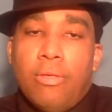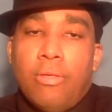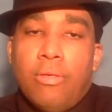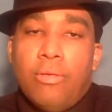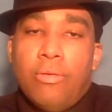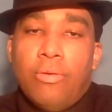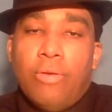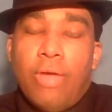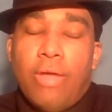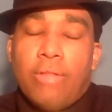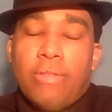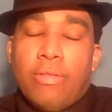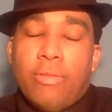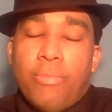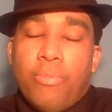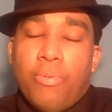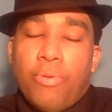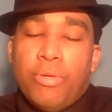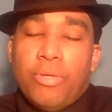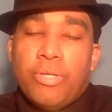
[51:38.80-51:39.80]
you have to
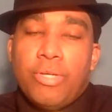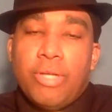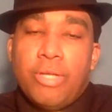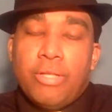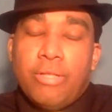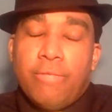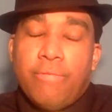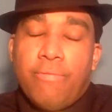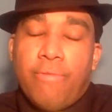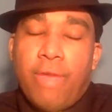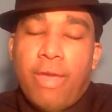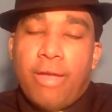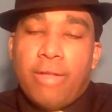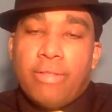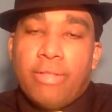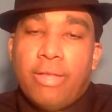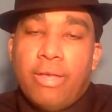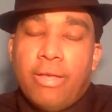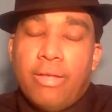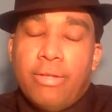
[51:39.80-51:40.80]
appreciate the fact
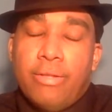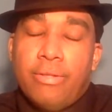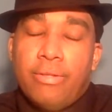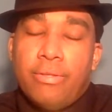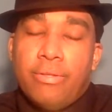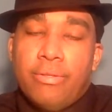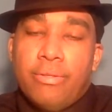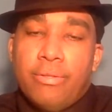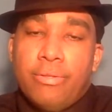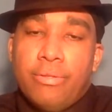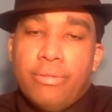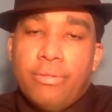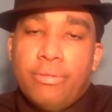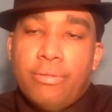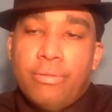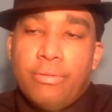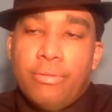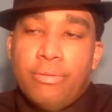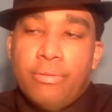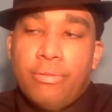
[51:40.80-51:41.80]
that
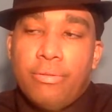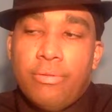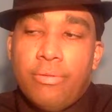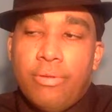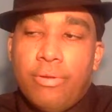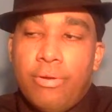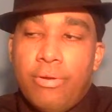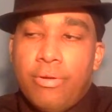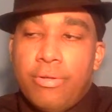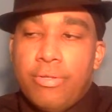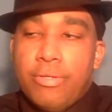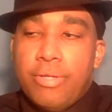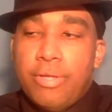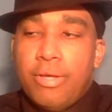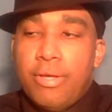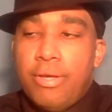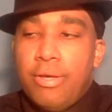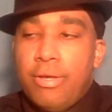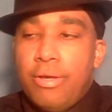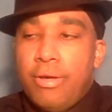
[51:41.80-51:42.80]
there is
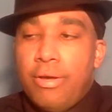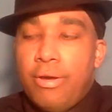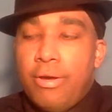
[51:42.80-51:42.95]
a